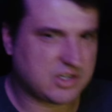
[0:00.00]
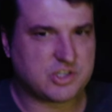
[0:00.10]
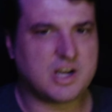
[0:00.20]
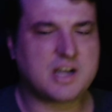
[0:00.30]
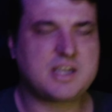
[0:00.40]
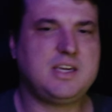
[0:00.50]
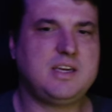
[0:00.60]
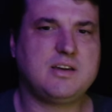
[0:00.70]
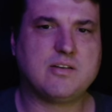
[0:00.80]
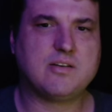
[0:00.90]

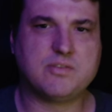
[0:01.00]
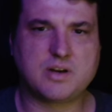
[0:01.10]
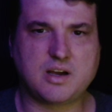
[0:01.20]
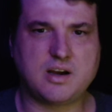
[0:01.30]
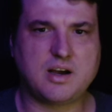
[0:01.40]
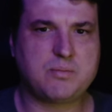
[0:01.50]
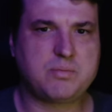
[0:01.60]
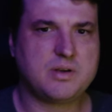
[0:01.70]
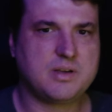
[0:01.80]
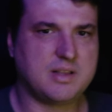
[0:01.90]
jockey for a cop.
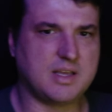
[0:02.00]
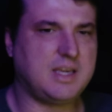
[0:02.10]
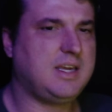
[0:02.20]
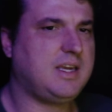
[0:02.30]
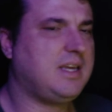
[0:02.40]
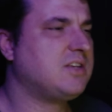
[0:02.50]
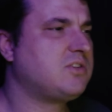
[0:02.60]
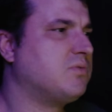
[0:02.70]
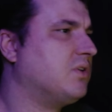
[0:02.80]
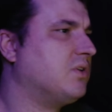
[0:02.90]
Like he doesn't
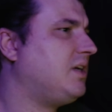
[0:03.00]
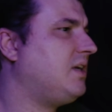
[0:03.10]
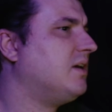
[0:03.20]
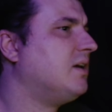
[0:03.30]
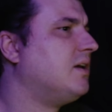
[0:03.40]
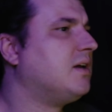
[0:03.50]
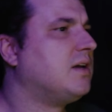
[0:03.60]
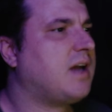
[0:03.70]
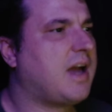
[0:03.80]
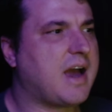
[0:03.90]
really
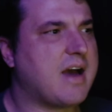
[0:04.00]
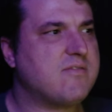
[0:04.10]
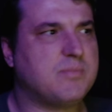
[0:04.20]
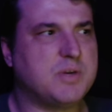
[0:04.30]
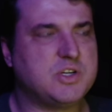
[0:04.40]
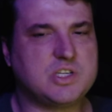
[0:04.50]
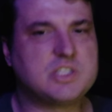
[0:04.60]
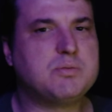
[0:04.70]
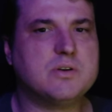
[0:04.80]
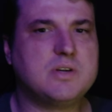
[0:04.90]
have much
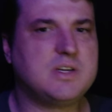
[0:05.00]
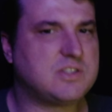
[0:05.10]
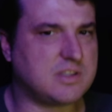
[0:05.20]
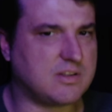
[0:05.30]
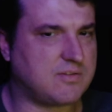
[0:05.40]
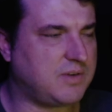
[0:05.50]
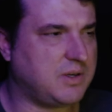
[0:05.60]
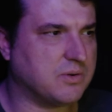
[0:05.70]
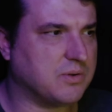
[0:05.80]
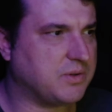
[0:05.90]
experience in the
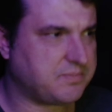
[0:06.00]
field,